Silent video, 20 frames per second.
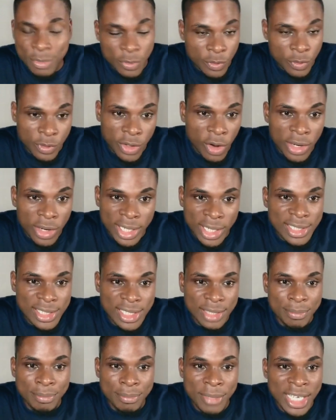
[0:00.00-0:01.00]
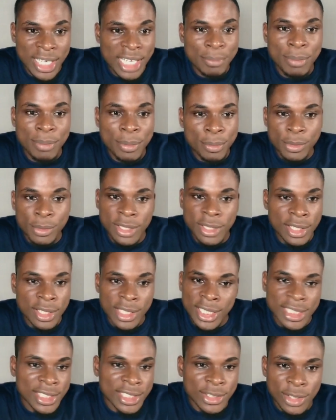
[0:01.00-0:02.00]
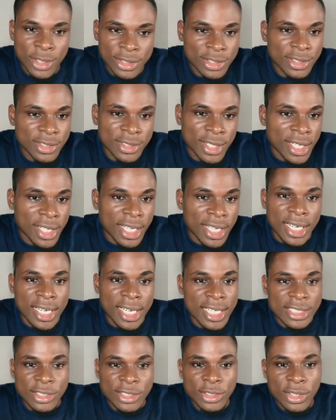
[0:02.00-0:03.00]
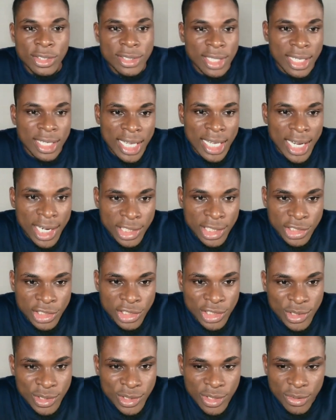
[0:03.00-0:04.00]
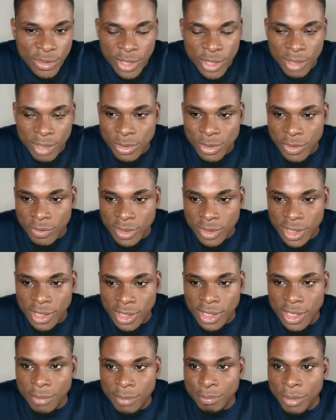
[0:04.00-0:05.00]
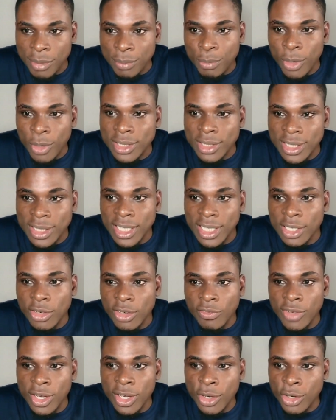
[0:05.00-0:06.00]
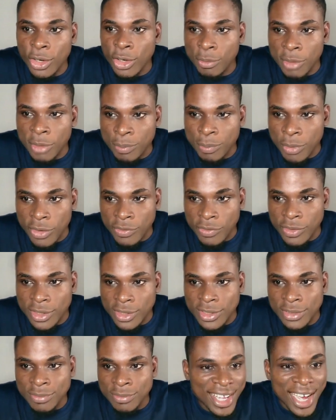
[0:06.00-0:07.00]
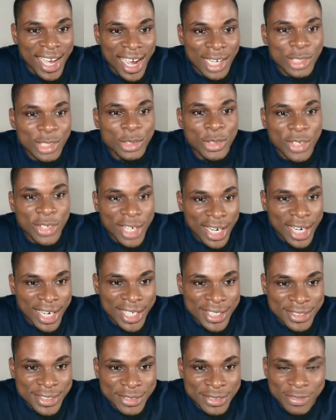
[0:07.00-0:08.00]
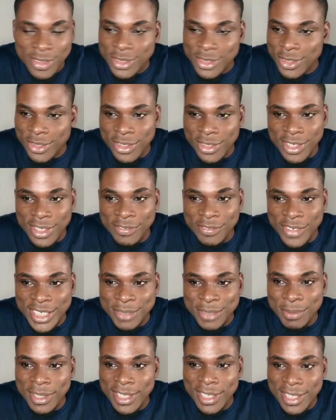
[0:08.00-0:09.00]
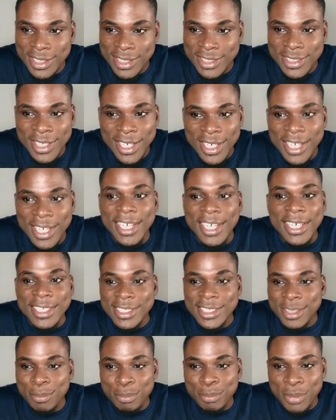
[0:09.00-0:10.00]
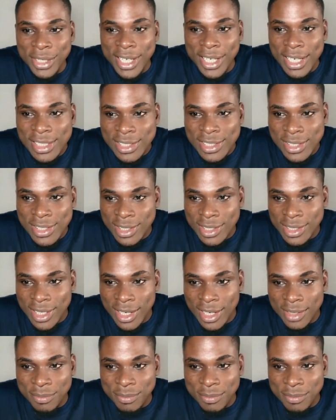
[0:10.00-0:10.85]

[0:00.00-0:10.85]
honestly many people. It's not the large terms of thinking. People are thinking of economic profit. ROI, return on investment, is the biggest thing that